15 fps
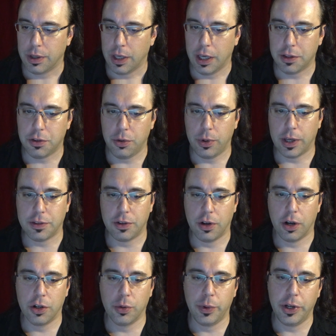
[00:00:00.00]
It too has an
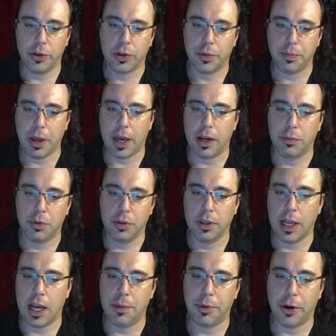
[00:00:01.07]
Arduino compatible
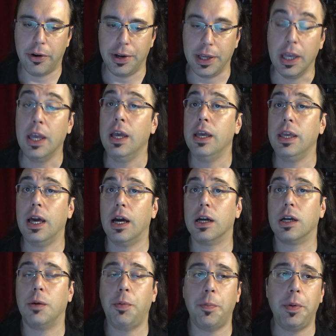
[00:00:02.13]
library. Yeah, a
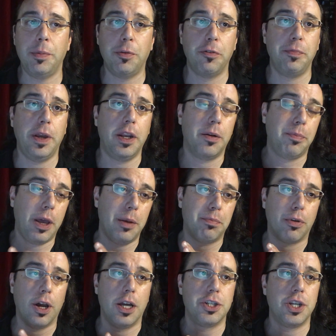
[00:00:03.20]
couple people have made it a pet
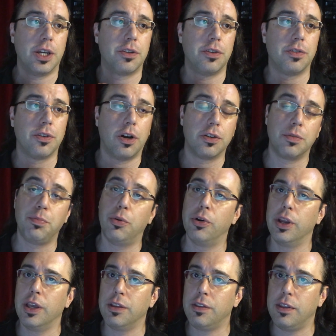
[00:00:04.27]
project to start
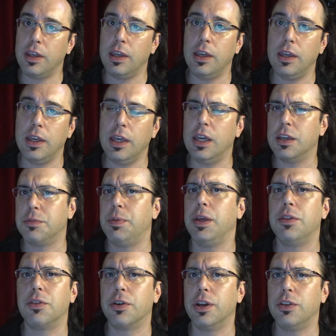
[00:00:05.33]
supporting the
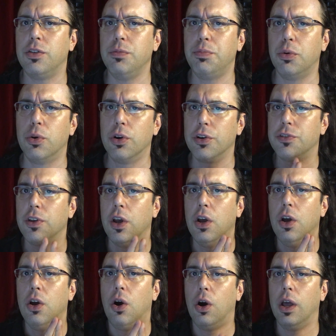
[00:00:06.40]
ESP32 boards
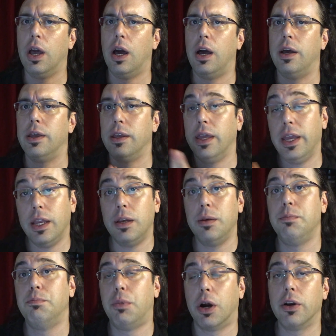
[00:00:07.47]

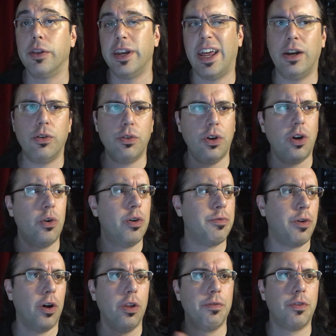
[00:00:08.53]
in Marlin. I don't know if
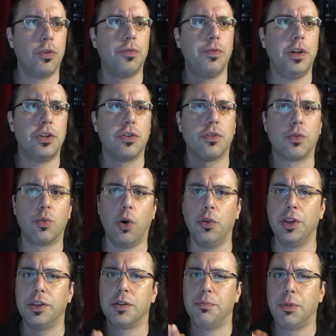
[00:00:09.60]
all of those features are rolled
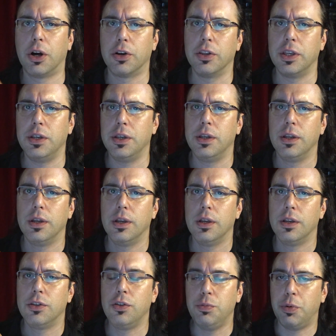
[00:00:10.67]
into Marlin
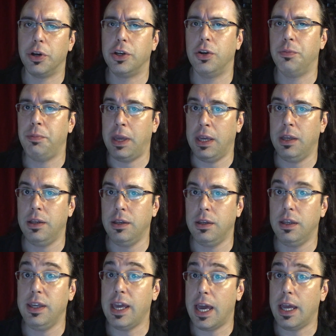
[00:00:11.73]
2.0 main
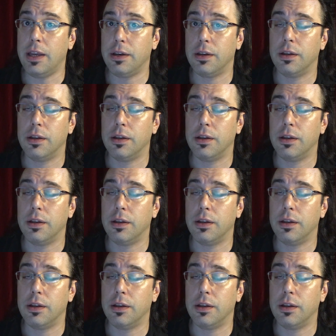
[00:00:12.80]
yet,